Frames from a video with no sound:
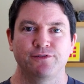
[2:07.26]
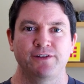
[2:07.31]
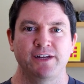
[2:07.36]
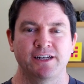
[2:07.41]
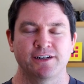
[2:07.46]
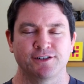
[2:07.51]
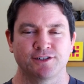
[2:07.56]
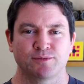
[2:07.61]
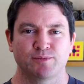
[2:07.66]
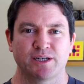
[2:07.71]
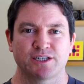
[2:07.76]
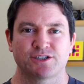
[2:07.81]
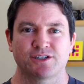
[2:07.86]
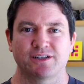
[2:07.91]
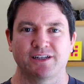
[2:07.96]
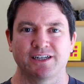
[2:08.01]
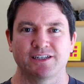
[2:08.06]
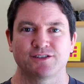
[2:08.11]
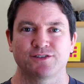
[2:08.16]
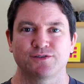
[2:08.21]
feet are
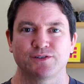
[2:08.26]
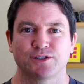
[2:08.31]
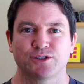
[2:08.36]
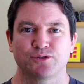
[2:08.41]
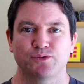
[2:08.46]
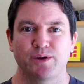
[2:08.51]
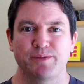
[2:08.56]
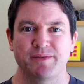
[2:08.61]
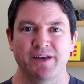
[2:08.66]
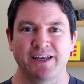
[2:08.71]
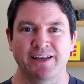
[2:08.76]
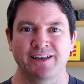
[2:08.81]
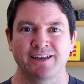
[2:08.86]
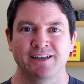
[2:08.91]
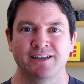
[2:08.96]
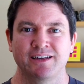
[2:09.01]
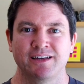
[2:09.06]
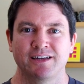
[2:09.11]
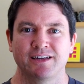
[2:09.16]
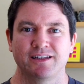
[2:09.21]
specialized for swimming.
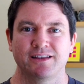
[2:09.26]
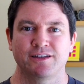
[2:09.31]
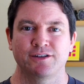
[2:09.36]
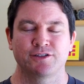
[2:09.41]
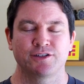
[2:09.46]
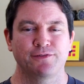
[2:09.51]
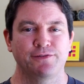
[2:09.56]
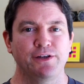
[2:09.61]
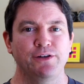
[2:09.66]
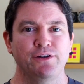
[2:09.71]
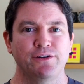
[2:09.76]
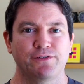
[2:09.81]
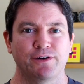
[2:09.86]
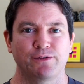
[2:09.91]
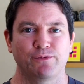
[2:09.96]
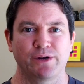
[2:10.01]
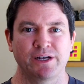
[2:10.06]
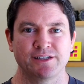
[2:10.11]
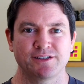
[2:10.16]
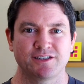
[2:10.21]
There's a few
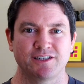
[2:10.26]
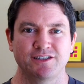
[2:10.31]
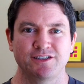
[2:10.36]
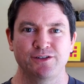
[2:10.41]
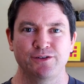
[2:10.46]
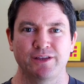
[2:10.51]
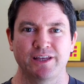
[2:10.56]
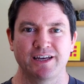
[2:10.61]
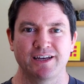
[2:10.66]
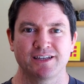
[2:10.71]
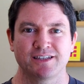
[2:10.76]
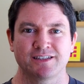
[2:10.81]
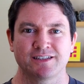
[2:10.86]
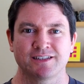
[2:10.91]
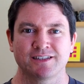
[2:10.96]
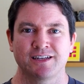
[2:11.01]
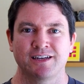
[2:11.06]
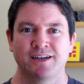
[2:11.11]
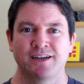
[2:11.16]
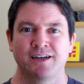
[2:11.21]
different ways to do
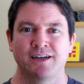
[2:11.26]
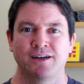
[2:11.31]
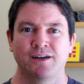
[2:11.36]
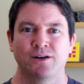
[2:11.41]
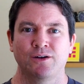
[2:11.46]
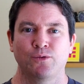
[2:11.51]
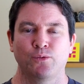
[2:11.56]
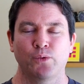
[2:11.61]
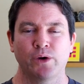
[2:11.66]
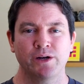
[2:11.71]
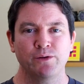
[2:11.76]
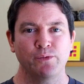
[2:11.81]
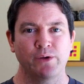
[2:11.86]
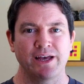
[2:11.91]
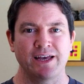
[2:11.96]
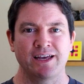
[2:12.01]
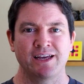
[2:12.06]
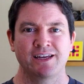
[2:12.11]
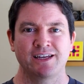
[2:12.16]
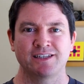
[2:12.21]
this. One
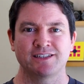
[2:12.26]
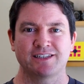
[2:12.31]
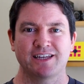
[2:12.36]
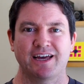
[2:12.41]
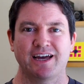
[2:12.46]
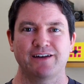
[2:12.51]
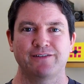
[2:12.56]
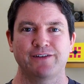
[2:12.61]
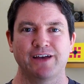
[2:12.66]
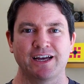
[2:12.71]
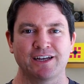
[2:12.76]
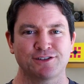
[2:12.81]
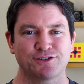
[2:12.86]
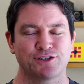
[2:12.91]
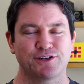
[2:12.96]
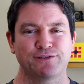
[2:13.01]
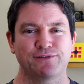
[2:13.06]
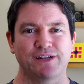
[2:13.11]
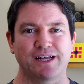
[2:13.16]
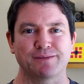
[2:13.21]
way is to have
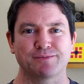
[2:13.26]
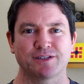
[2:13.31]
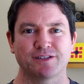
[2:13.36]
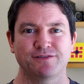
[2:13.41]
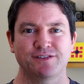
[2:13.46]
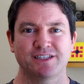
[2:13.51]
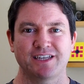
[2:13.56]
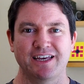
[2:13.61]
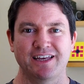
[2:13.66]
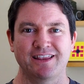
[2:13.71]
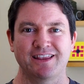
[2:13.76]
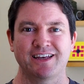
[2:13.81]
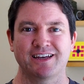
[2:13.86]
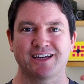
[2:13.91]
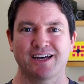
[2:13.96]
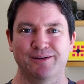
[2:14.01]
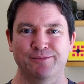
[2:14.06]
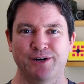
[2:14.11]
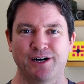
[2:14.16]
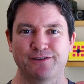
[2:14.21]
extra flaps of skin that
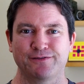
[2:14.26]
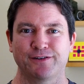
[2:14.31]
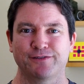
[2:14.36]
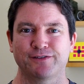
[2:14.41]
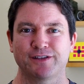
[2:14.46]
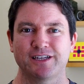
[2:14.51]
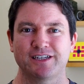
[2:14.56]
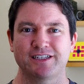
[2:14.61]
come off of the